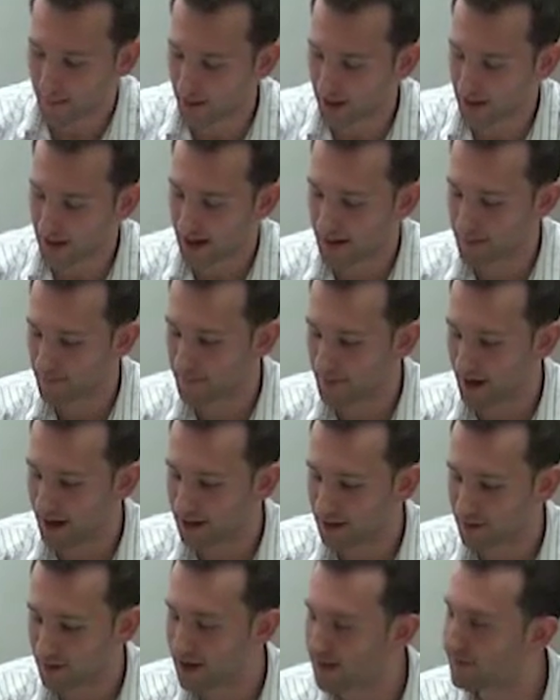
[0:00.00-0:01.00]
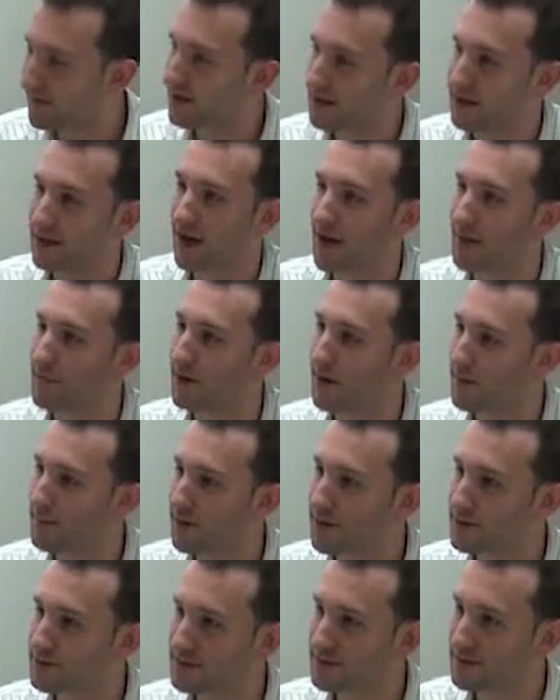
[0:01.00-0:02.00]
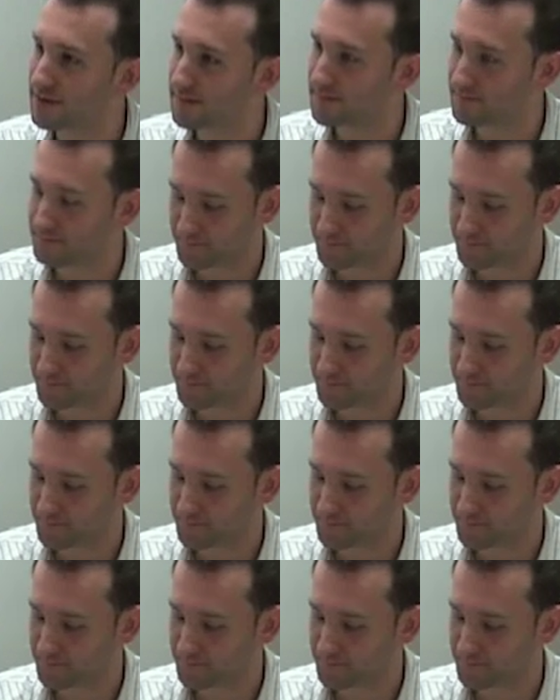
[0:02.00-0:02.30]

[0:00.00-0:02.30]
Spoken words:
But anyone have any high blood pressure?